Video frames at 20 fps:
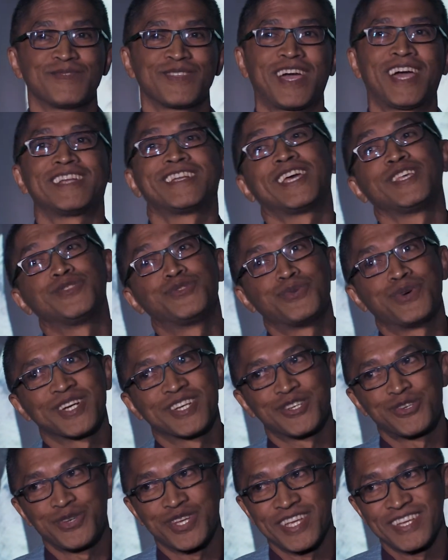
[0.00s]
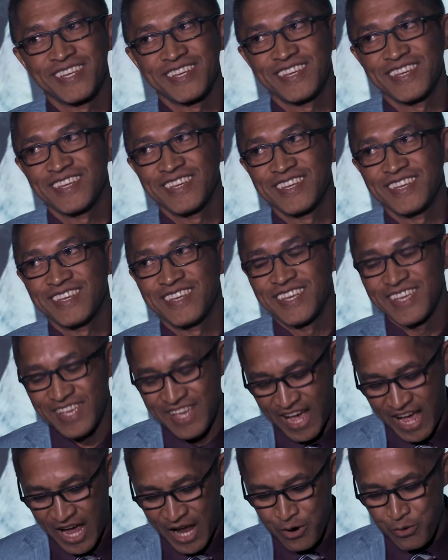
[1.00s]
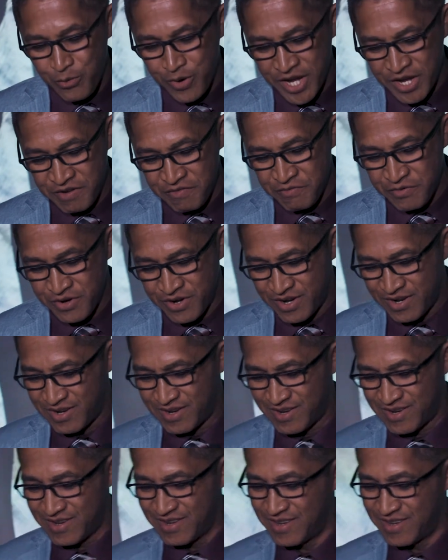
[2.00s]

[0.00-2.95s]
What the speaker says: And I do agree. However,